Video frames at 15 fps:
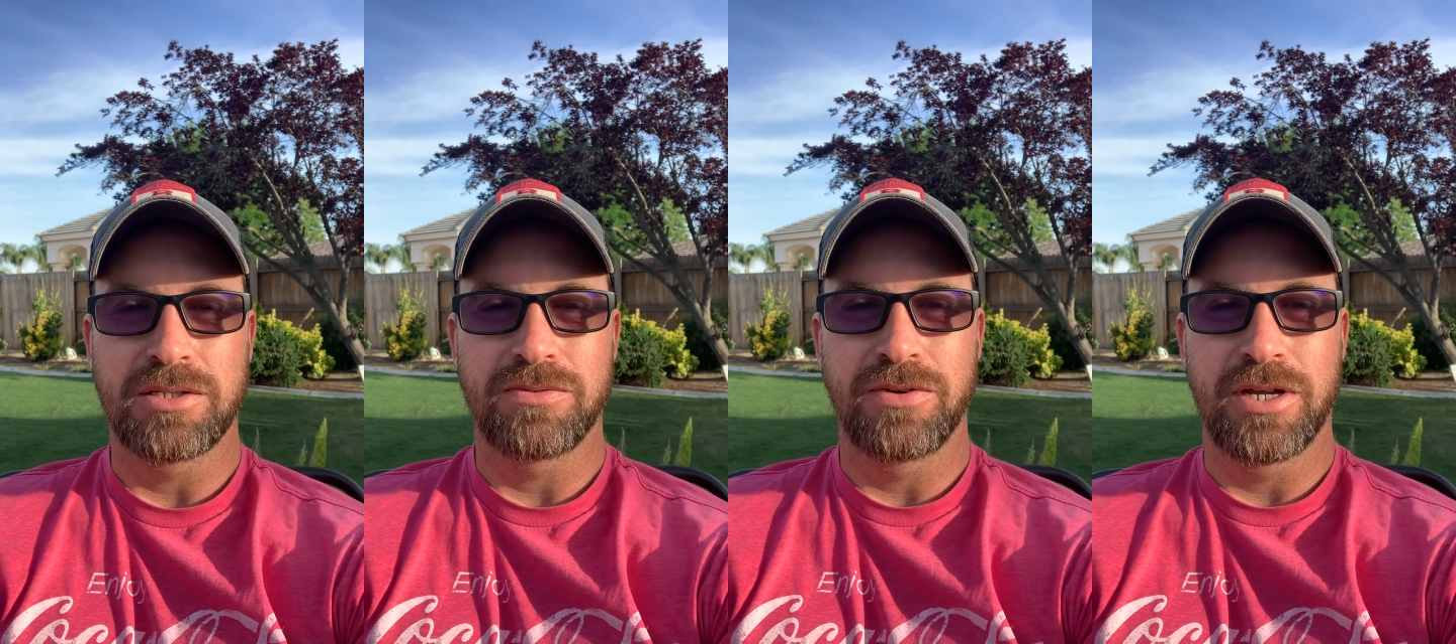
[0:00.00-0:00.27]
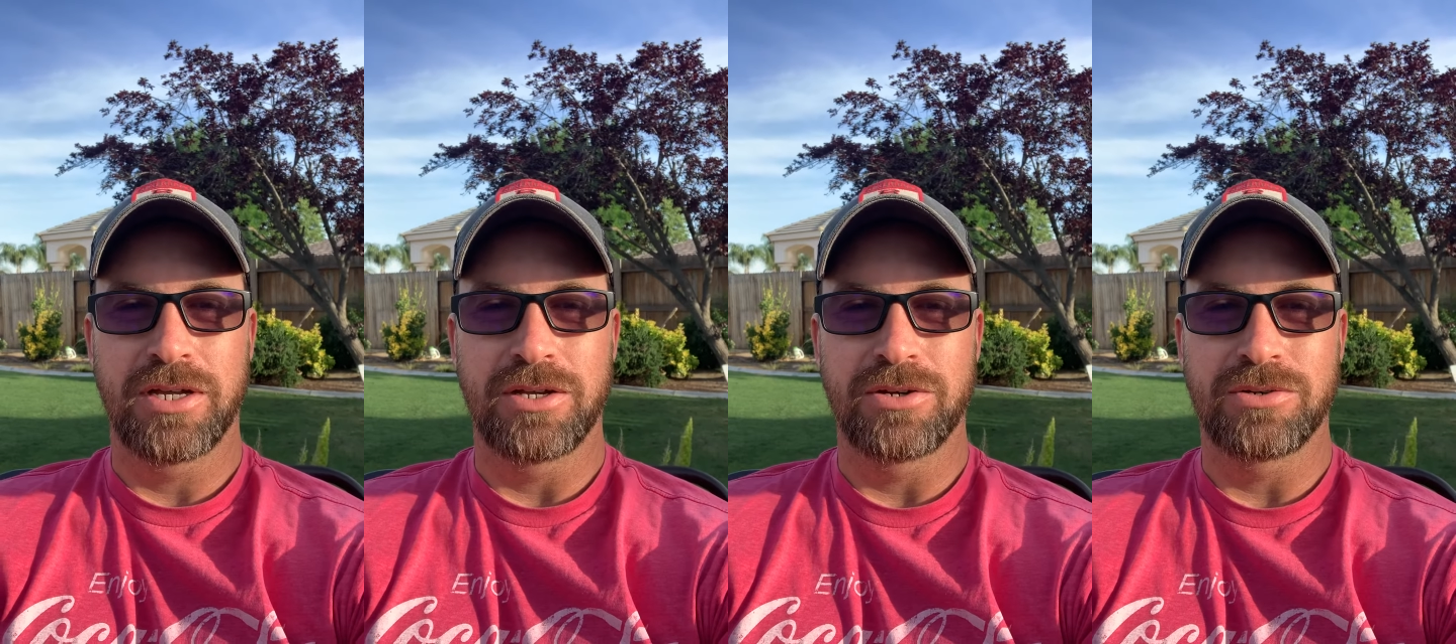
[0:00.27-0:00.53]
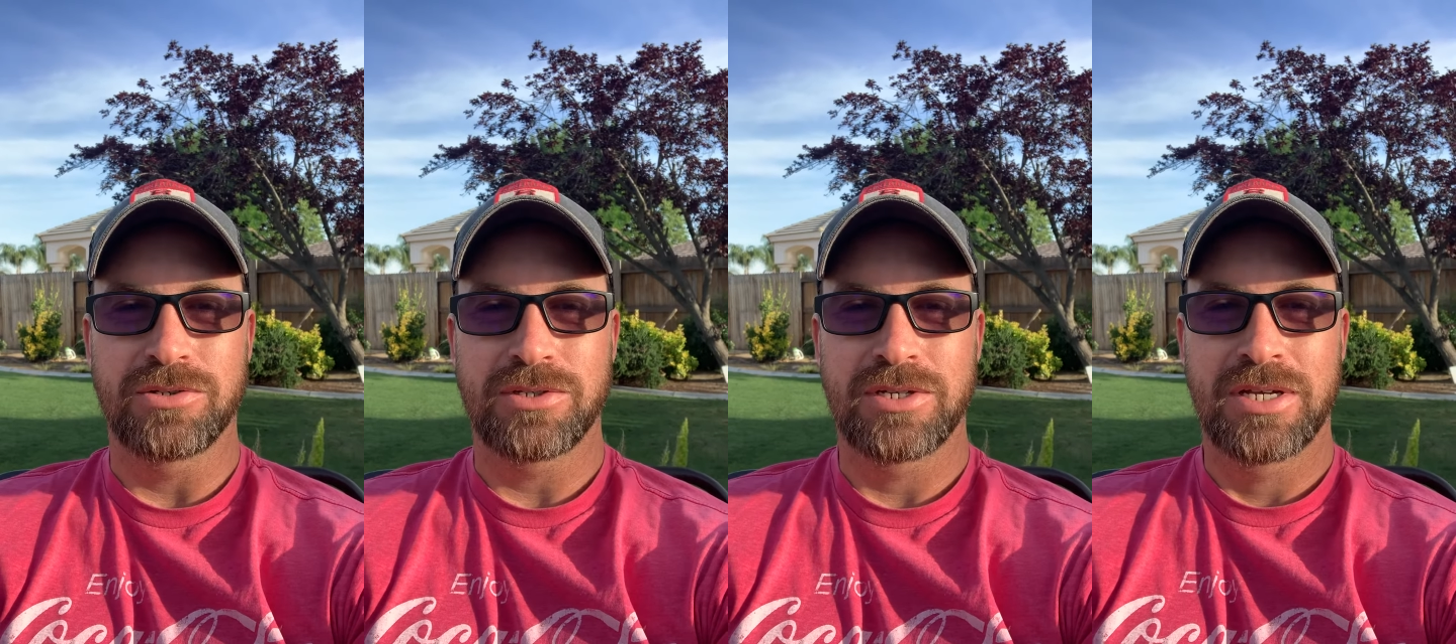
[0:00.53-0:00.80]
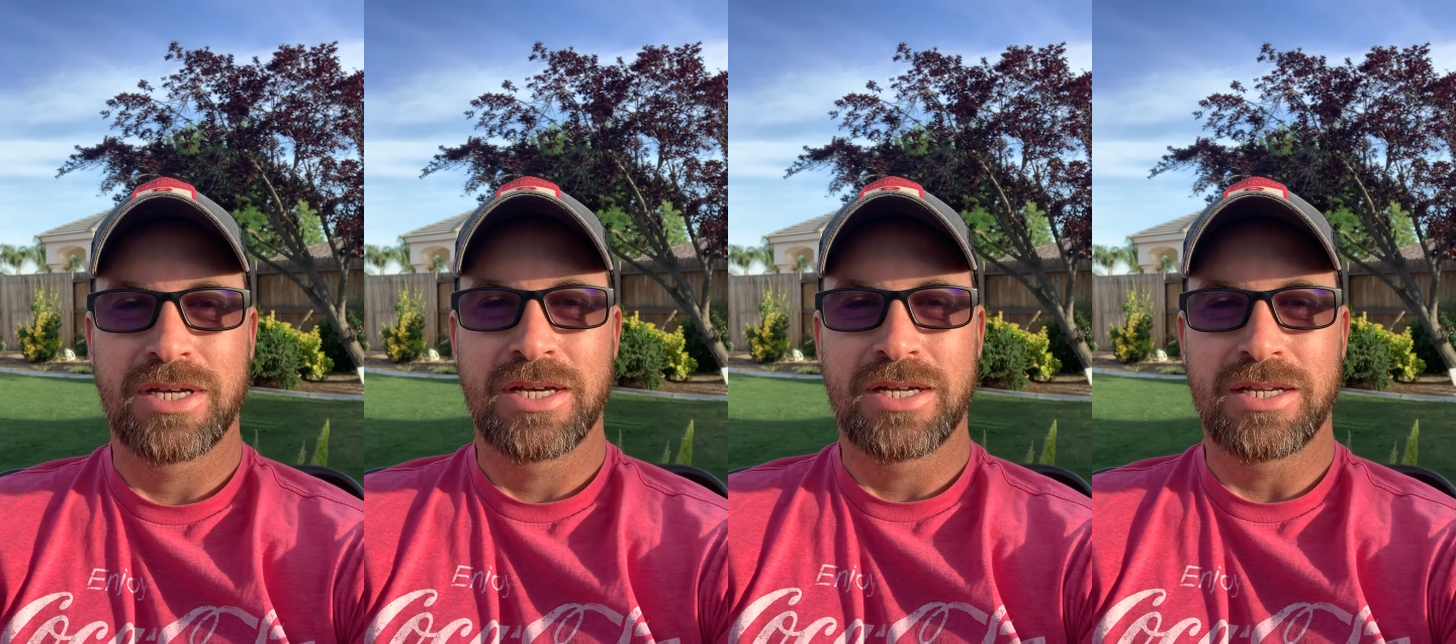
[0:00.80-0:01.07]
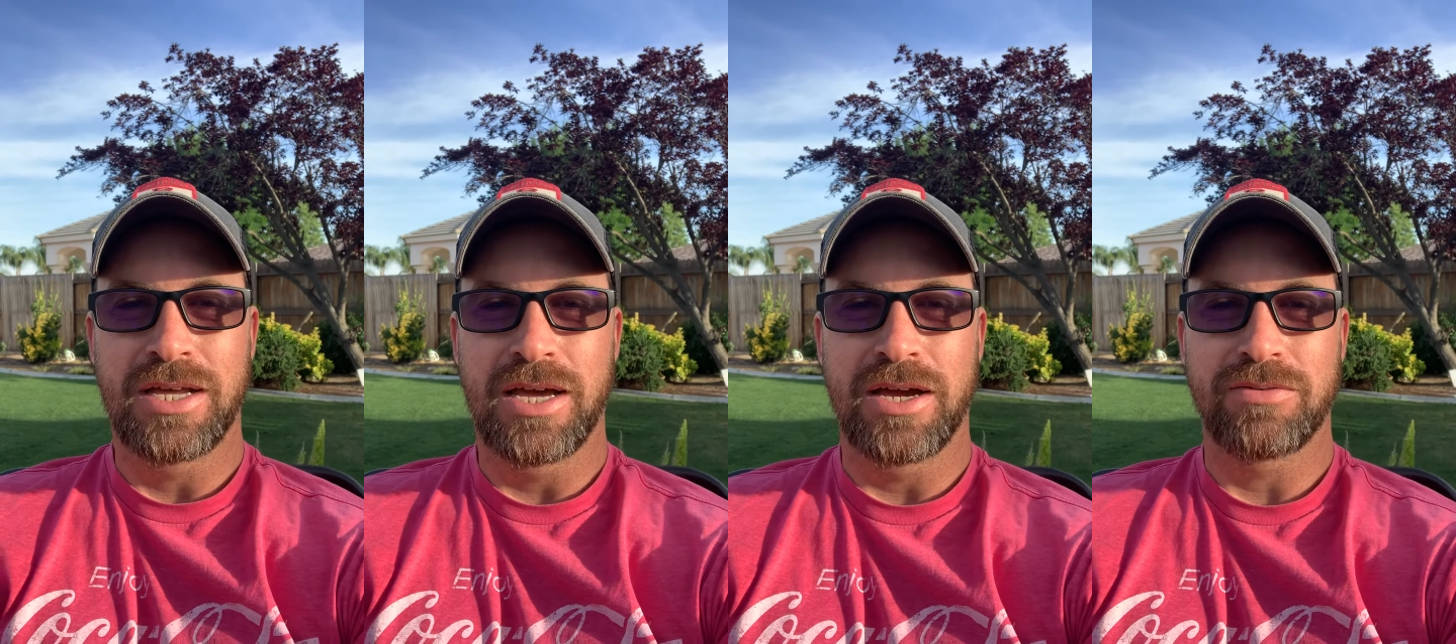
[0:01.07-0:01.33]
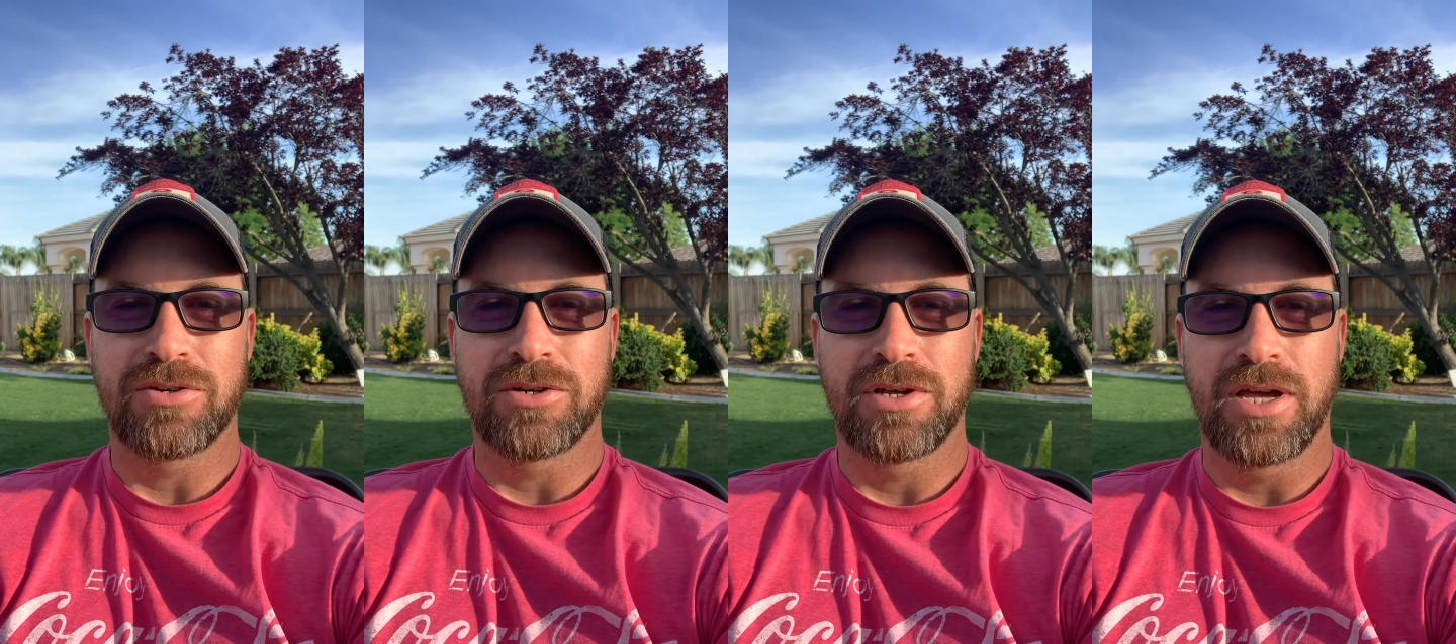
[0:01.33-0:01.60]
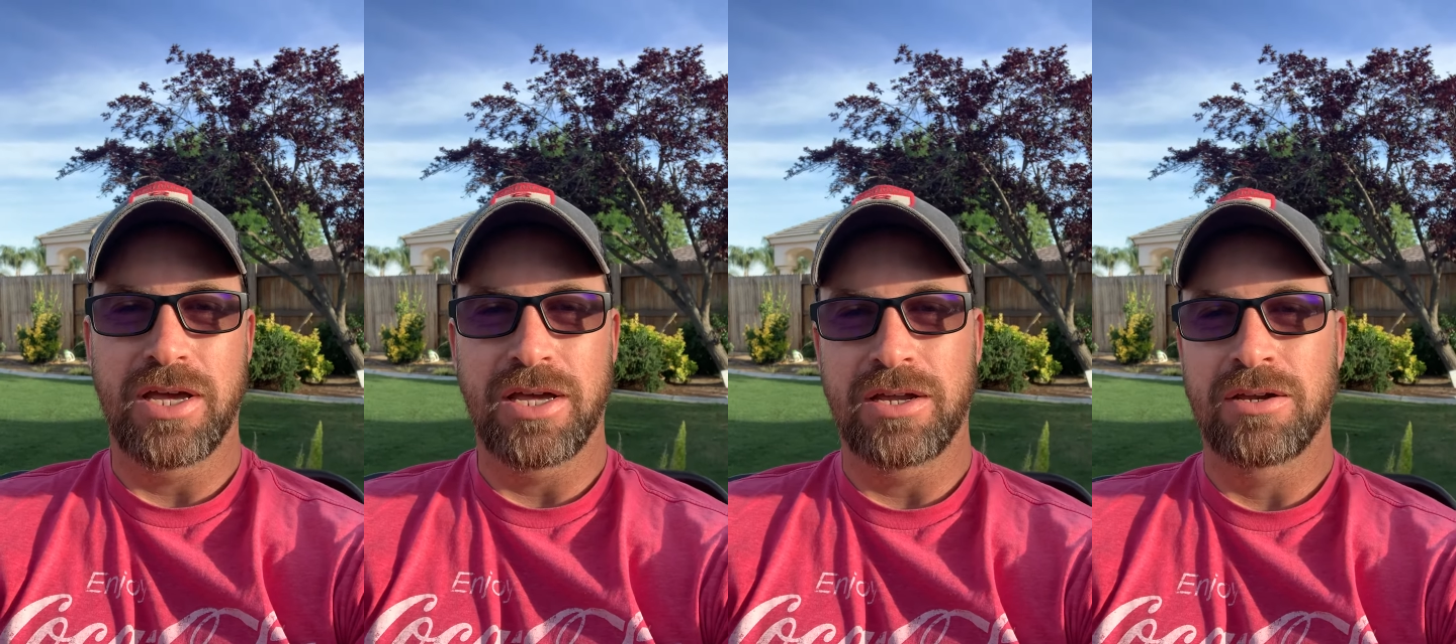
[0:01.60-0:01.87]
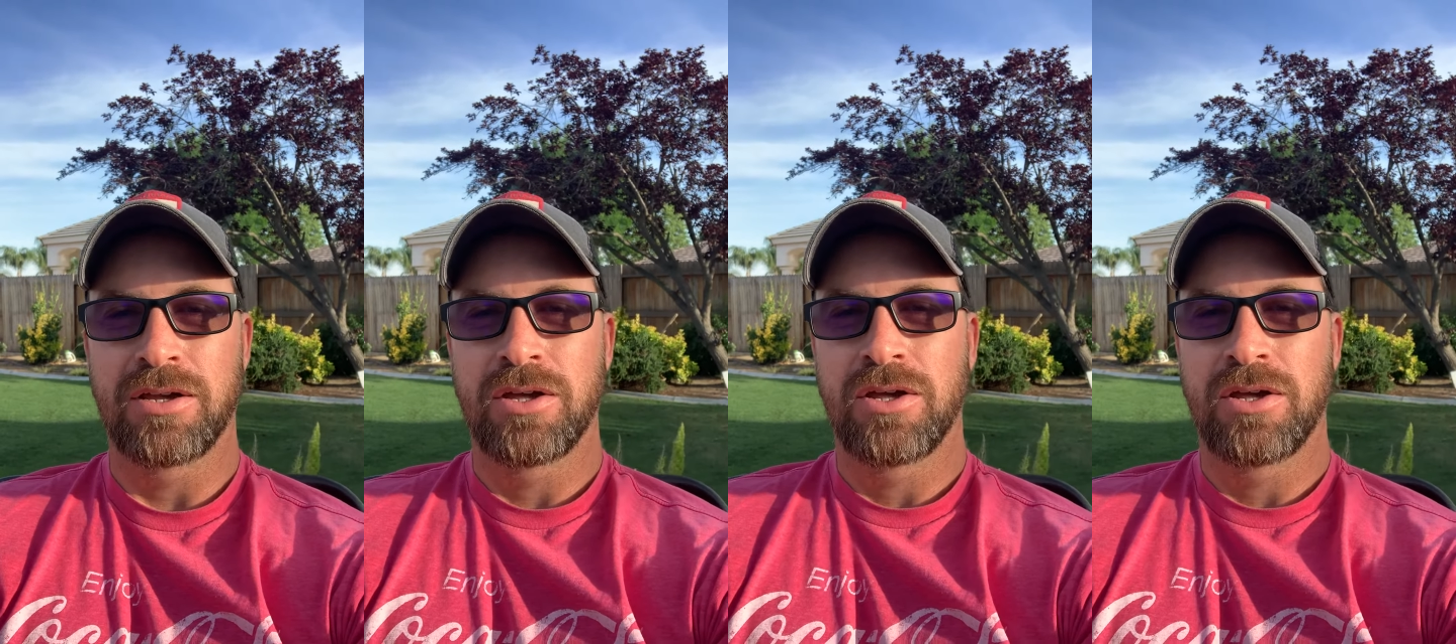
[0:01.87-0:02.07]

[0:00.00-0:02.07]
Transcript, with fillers: videos day after day. And